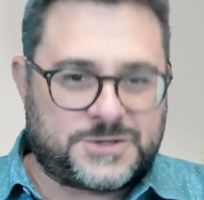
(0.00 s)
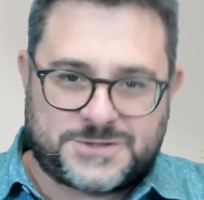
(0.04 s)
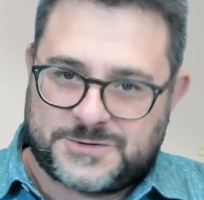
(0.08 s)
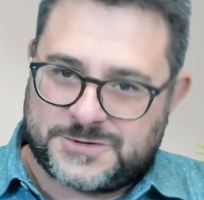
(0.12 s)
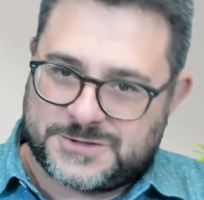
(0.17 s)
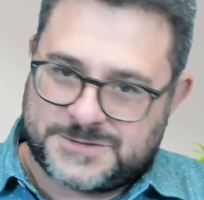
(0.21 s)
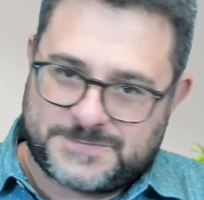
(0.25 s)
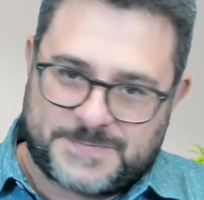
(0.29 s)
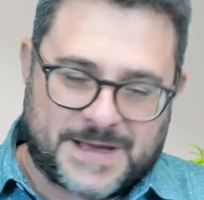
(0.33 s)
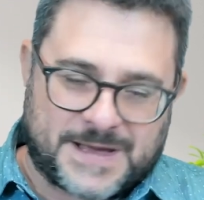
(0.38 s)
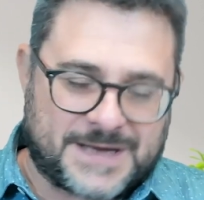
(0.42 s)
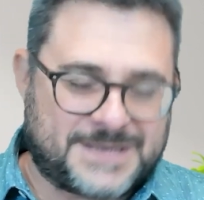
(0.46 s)
of
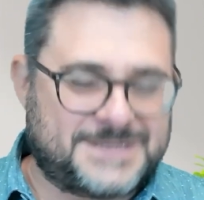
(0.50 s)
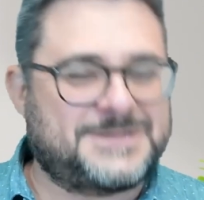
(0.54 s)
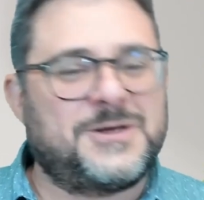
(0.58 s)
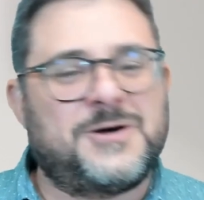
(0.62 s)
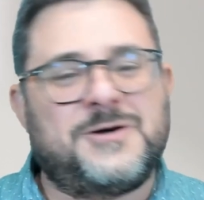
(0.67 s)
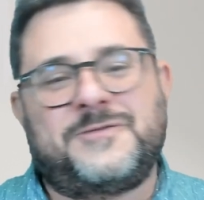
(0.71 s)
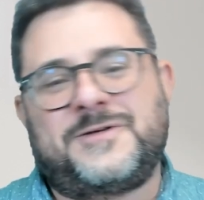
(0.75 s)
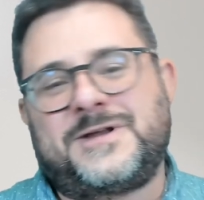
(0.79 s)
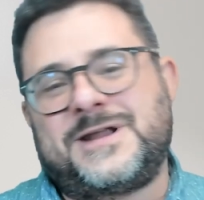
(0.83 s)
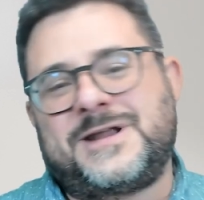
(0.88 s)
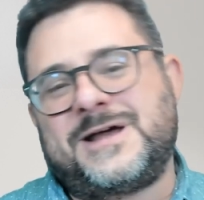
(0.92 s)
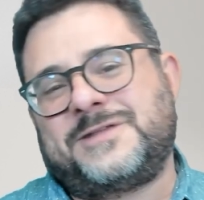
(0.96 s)
course, there's
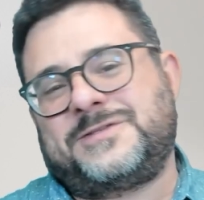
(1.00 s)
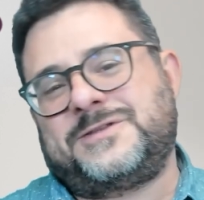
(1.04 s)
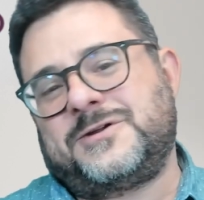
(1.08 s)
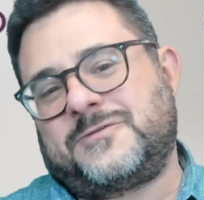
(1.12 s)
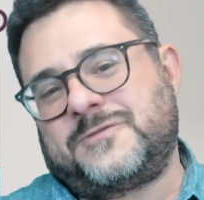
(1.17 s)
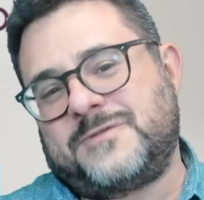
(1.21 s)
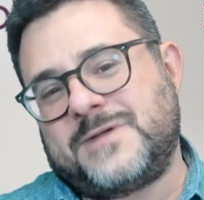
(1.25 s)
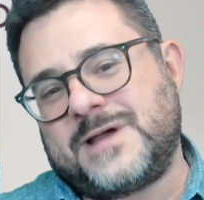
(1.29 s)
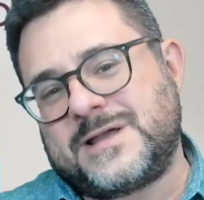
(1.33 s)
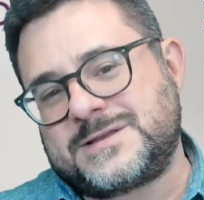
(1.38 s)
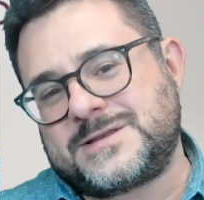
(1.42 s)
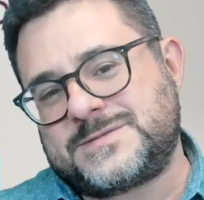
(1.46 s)
Paxlovid out
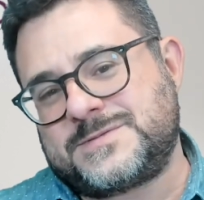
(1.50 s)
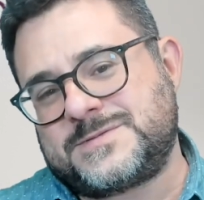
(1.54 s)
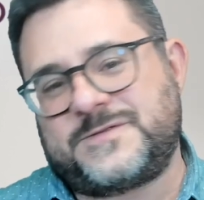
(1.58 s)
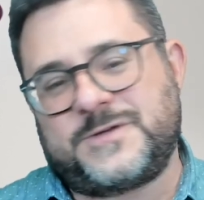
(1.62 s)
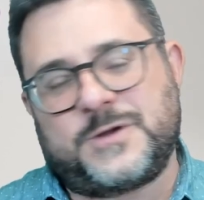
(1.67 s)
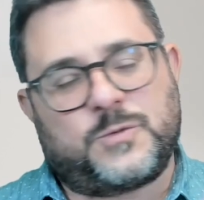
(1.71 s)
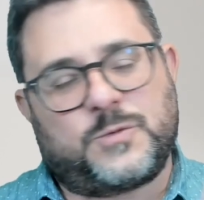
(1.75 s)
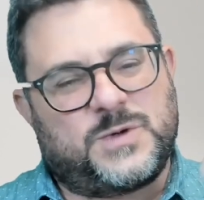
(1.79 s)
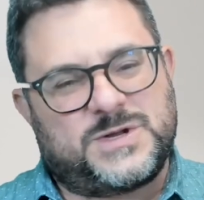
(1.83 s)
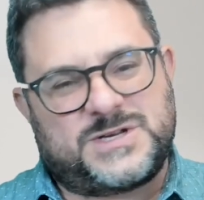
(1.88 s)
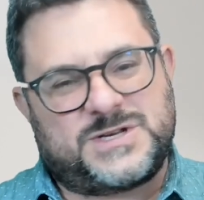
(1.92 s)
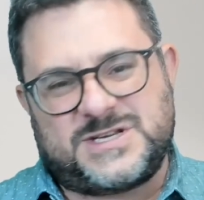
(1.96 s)
there,
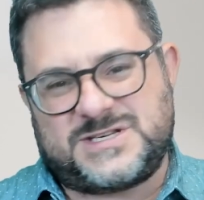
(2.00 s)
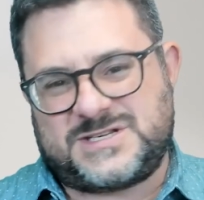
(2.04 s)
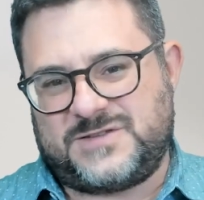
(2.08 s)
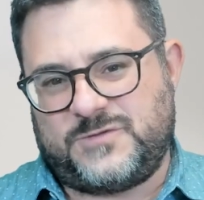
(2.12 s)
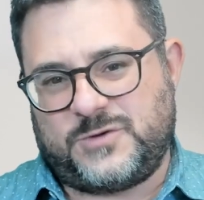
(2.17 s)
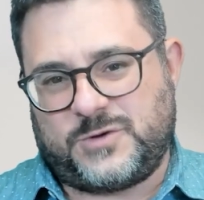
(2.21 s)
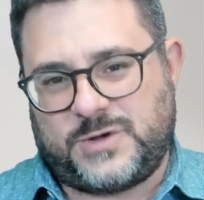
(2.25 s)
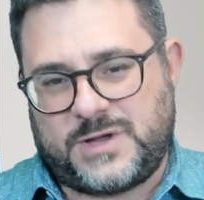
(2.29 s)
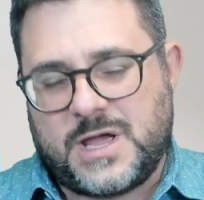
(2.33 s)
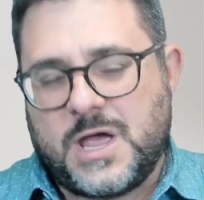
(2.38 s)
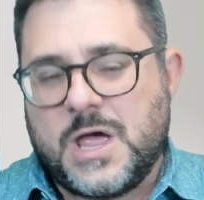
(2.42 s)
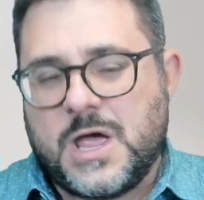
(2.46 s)
Remdesivir, which
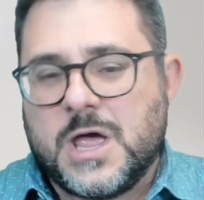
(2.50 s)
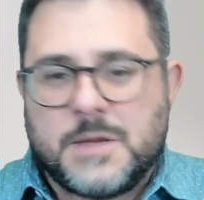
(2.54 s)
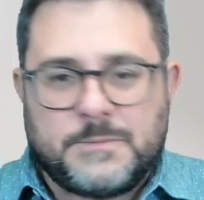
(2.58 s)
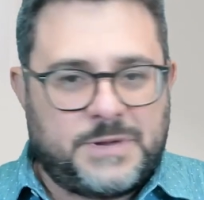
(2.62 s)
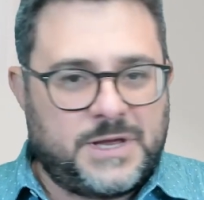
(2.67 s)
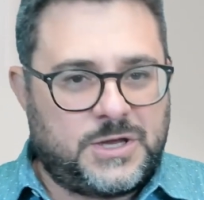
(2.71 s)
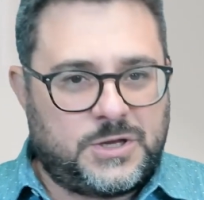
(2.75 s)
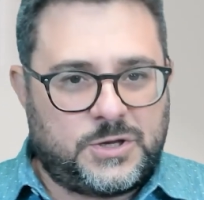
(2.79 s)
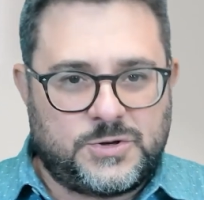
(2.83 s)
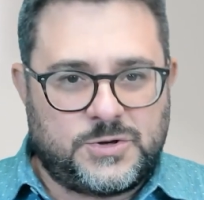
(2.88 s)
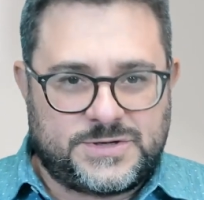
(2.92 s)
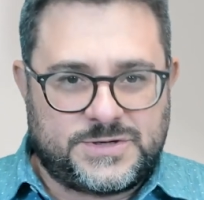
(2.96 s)
isn't really
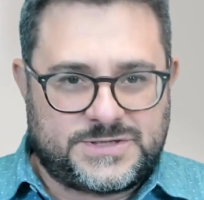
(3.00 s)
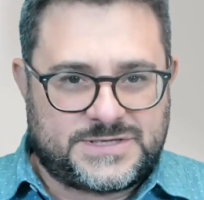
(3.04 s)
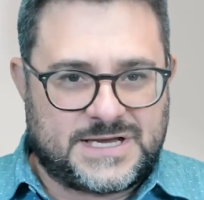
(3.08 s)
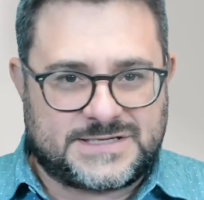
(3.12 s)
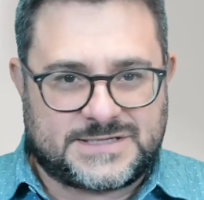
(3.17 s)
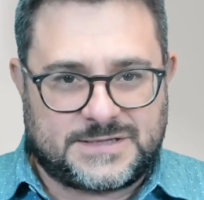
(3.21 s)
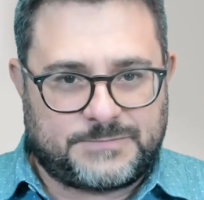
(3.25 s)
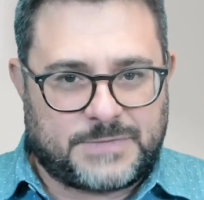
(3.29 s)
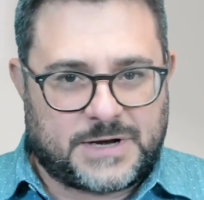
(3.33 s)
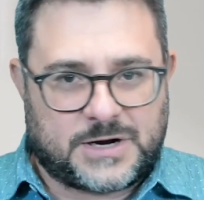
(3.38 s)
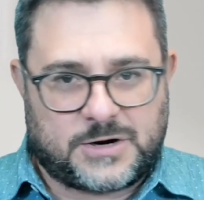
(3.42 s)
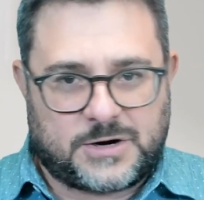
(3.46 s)
being
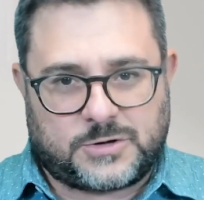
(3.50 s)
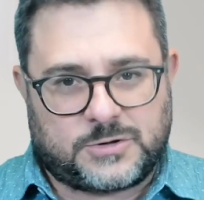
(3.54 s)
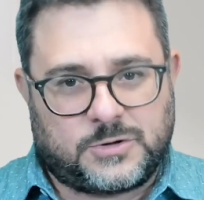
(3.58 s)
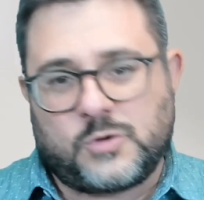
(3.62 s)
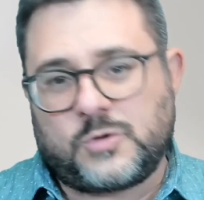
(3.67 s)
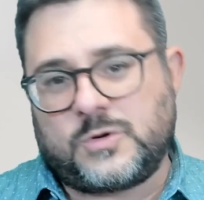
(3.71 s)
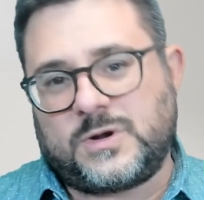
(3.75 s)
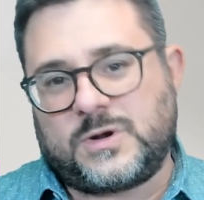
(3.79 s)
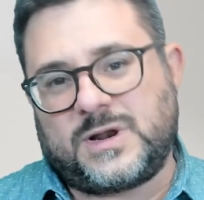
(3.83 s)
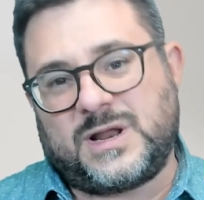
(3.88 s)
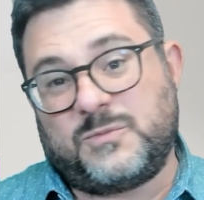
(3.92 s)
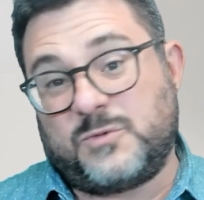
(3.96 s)
used as a
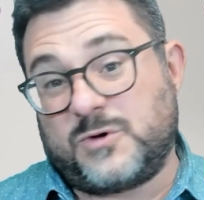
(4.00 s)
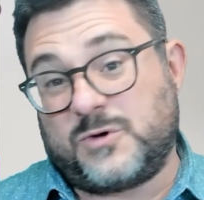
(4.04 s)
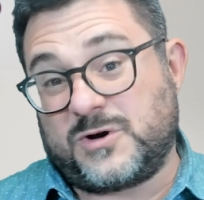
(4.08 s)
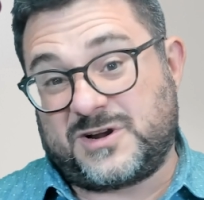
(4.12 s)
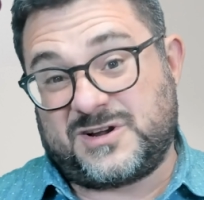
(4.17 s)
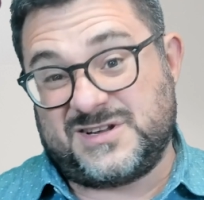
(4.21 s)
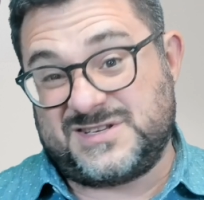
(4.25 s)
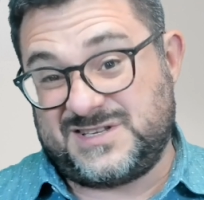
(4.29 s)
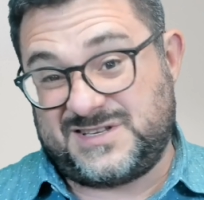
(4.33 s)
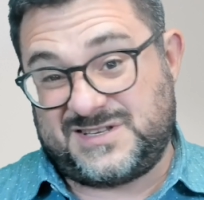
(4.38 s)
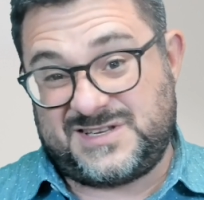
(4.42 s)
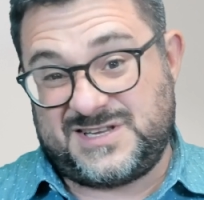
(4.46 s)
monoclonal
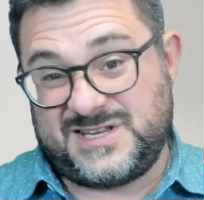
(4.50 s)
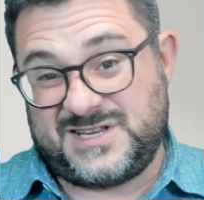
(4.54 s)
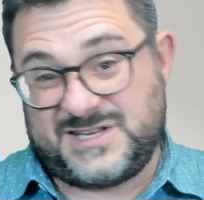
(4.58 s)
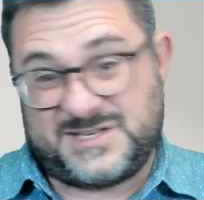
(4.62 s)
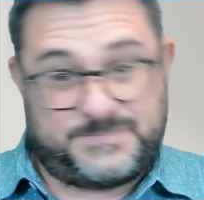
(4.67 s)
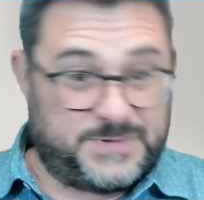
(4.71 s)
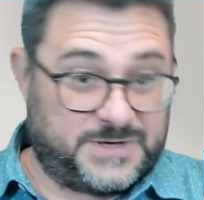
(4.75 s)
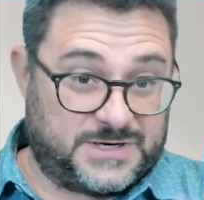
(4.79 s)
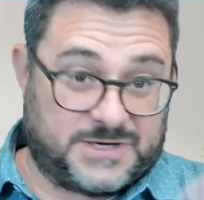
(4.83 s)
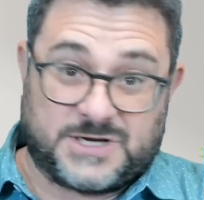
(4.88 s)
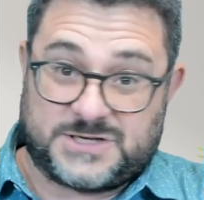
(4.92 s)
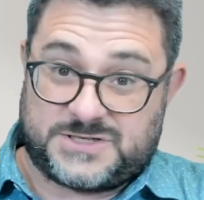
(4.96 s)
anymore because
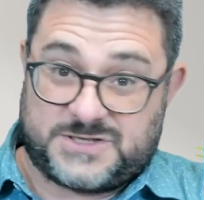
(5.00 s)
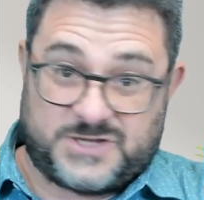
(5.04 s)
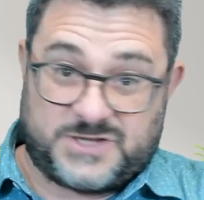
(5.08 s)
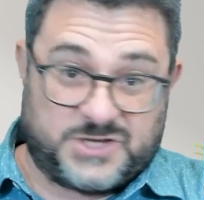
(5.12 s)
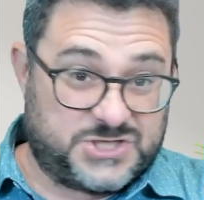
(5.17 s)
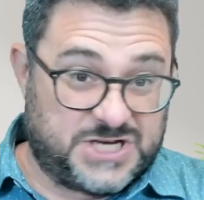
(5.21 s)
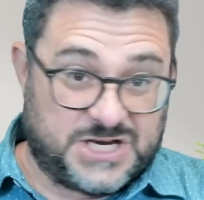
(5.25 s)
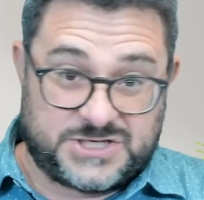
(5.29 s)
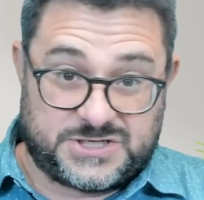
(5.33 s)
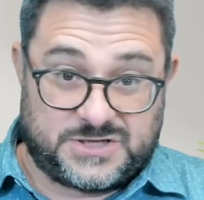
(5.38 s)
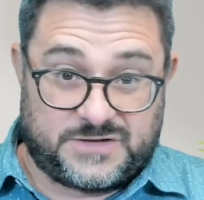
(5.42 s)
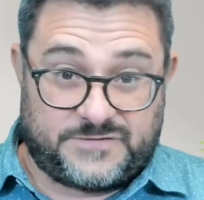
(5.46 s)
it's because of
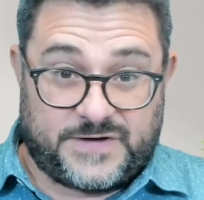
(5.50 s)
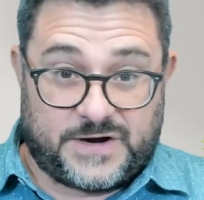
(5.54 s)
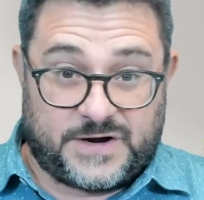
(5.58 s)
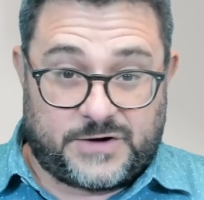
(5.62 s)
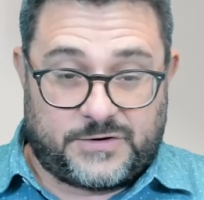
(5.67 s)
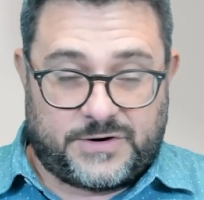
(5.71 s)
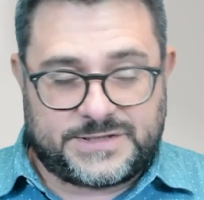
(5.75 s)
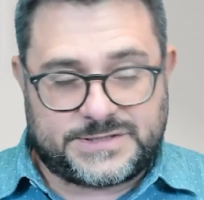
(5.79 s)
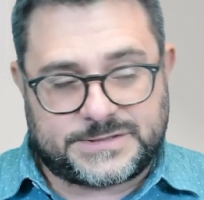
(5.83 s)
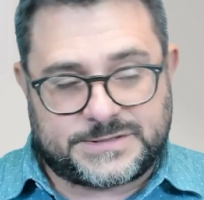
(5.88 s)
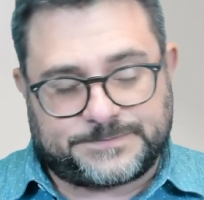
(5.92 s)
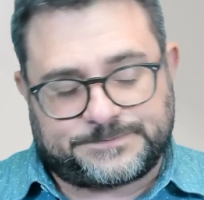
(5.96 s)
the change in the
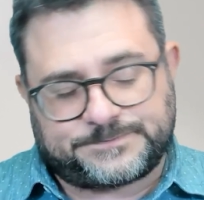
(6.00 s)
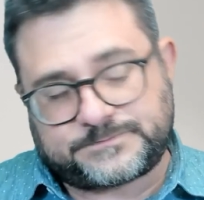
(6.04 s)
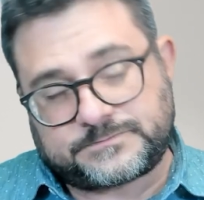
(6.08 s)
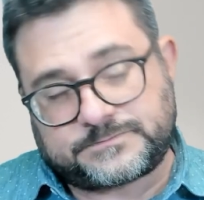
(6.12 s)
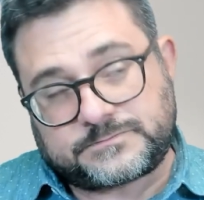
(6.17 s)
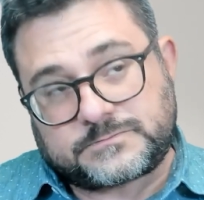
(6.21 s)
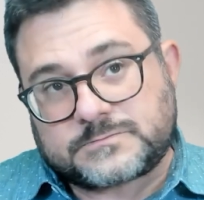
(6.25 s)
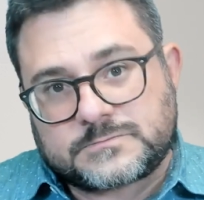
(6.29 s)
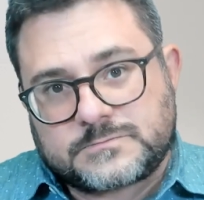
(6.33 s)
variants.